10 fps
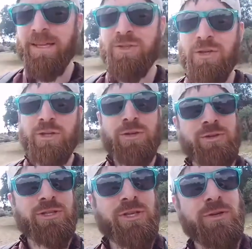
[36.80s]

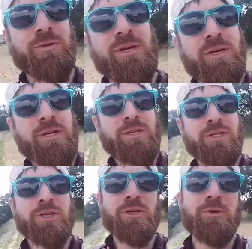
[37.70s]
introduce you
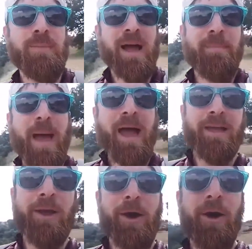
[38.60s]
to my
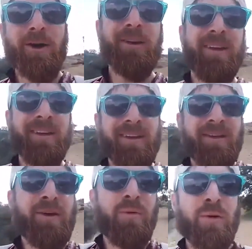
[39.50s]
backyard.
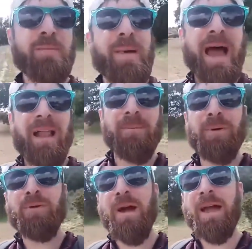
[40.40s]
We're in
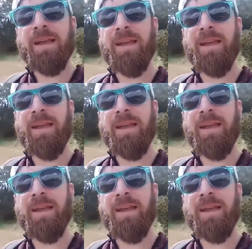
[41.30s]
Malibu right